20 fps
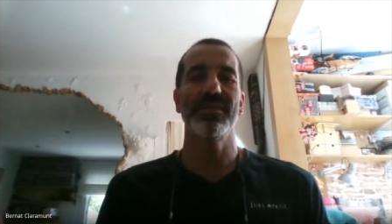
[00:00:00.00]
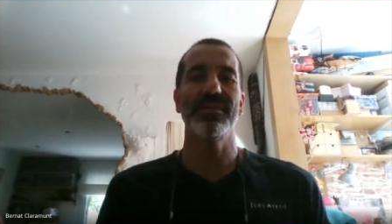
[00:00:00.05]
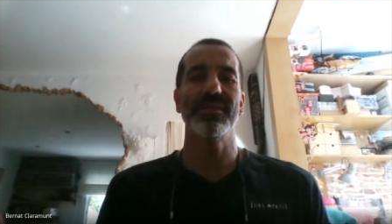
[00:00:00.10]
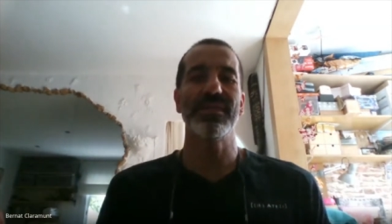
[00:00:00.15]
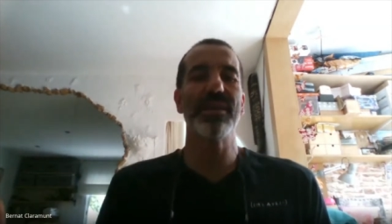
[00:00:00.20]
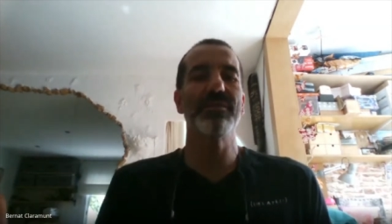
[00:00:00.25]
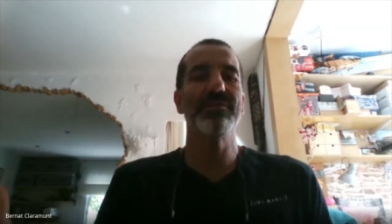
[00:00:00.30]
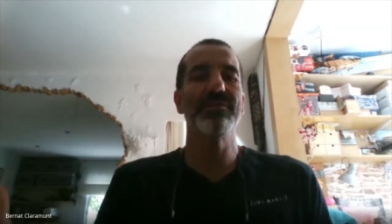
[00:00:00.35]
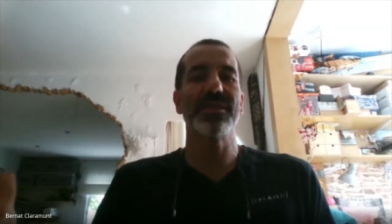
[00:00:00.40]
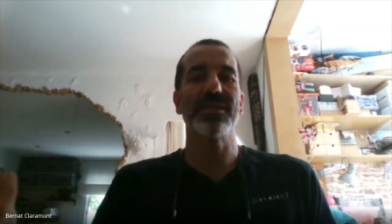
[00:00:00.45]

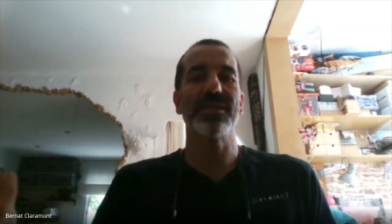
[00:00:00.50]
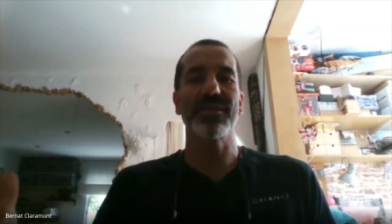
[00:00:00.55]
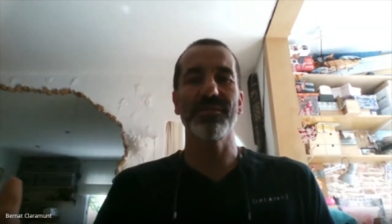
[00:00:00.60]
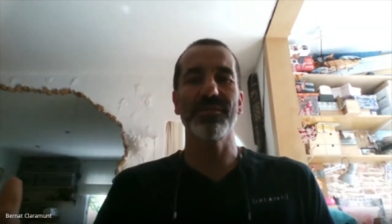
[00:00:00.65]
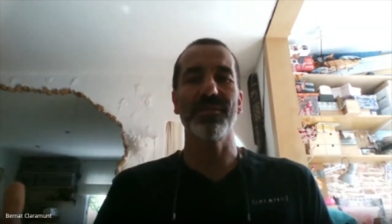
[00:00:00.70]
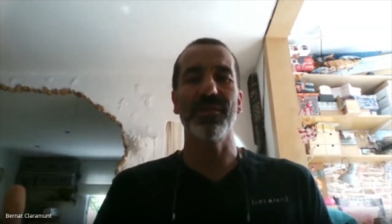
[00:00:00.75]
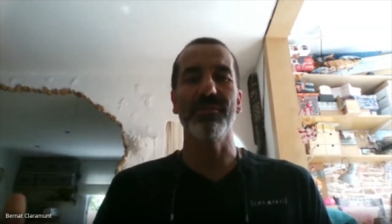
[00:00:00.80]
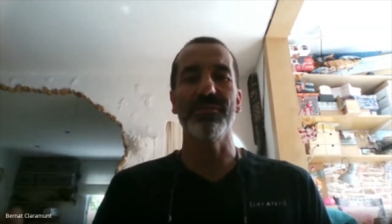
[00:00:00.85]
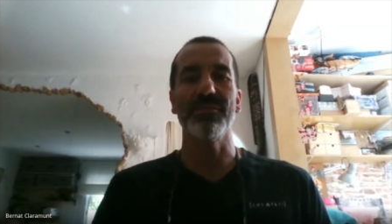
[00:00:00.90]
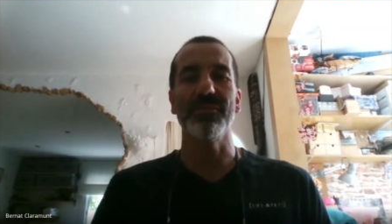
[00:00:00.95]

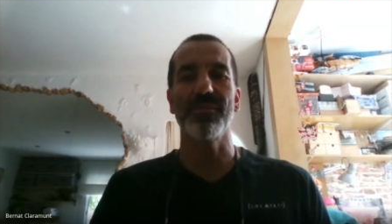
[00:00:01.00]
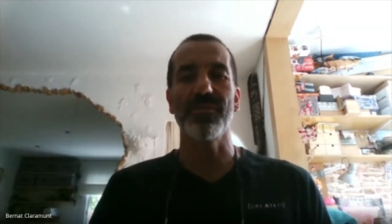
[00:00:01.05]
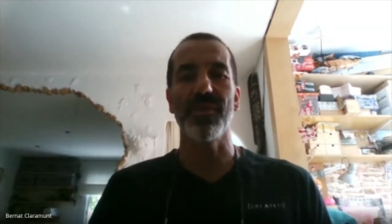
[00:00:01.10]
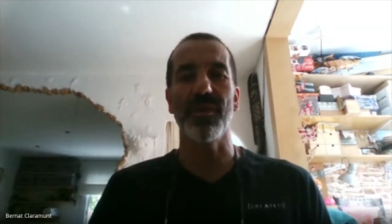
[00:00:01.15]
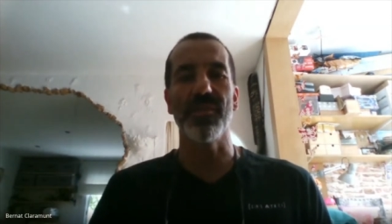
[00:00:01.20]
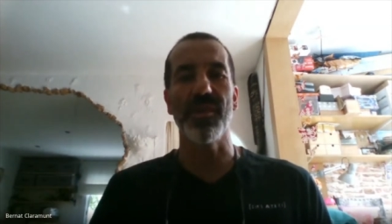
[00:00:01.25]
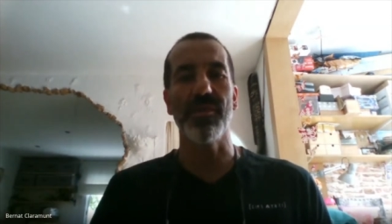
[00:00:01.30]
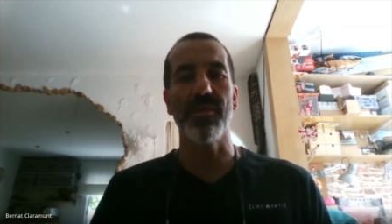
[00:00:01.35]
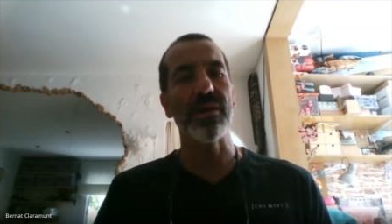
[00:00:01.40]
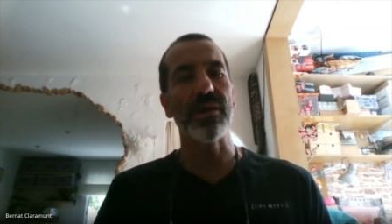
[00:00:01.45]
services from
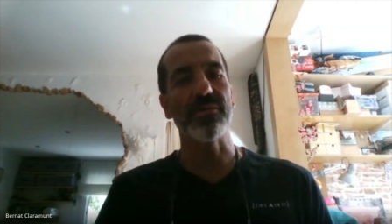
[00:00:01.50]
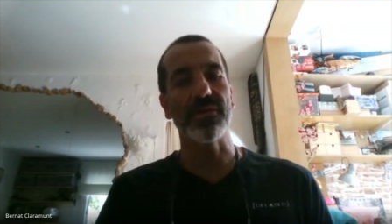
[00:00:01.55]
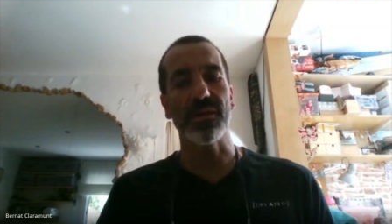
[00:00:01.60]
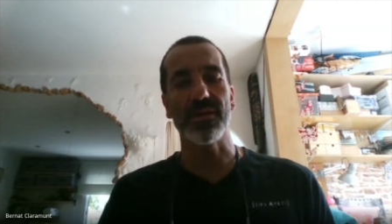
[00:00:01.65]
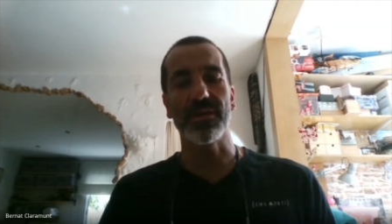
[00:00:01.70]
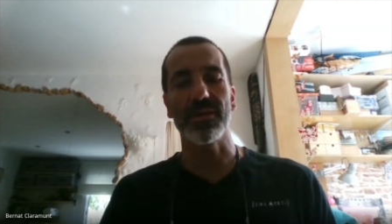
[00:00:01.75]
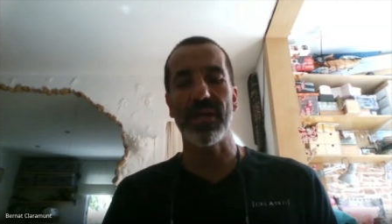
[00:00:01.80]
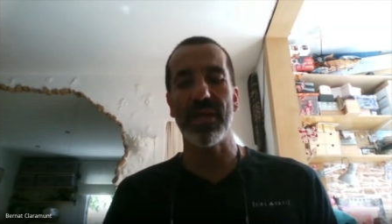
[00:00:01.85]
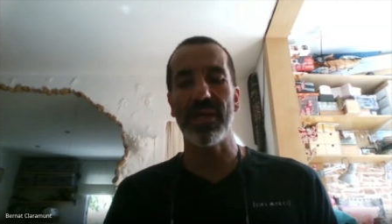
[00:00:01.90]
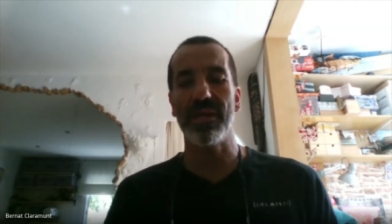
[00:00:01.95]
from the
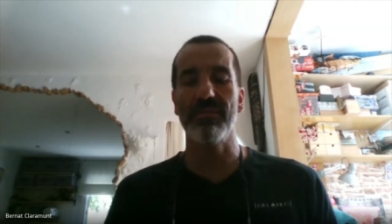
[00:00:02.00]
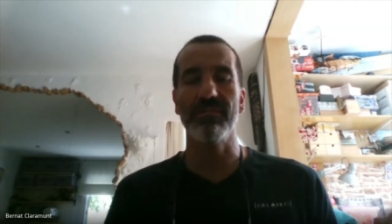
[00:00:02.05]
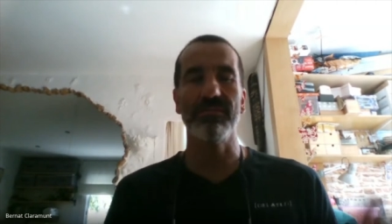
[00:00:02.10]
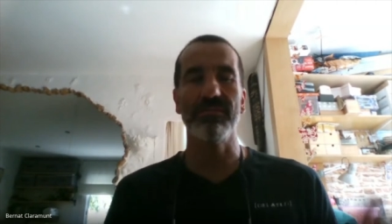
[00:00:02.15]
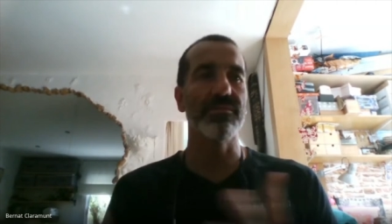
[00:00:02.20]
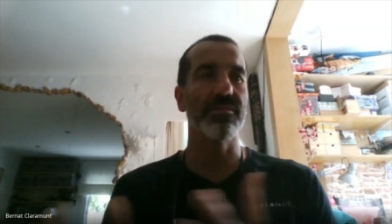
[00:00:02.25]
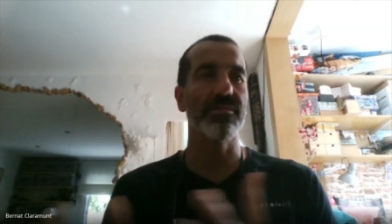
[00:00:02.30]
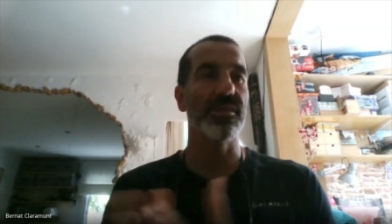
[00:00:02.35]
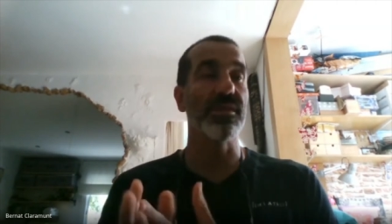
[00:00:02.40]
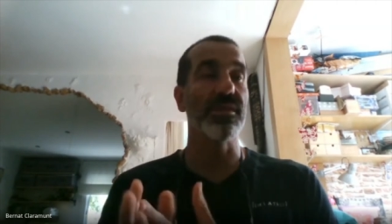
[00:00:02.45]
mountains.
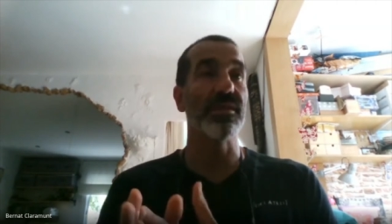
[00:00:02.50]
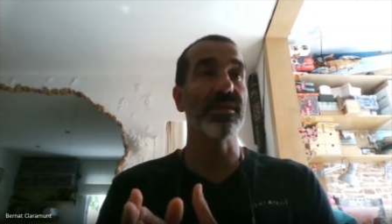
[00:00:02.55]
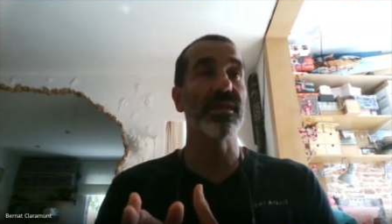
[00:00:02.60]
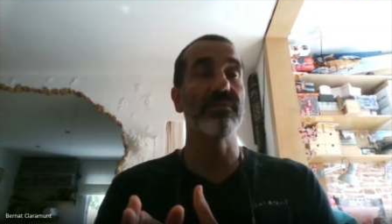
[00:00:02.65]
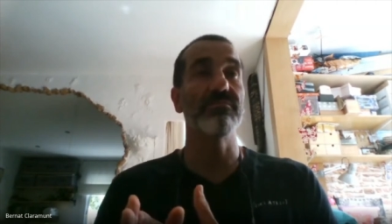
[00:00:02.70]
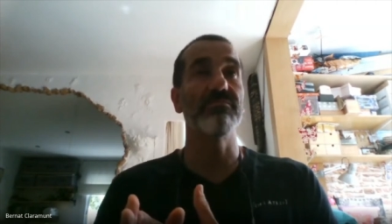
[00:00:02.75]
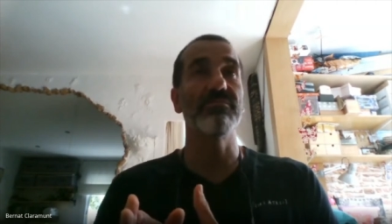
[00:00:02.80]
Then in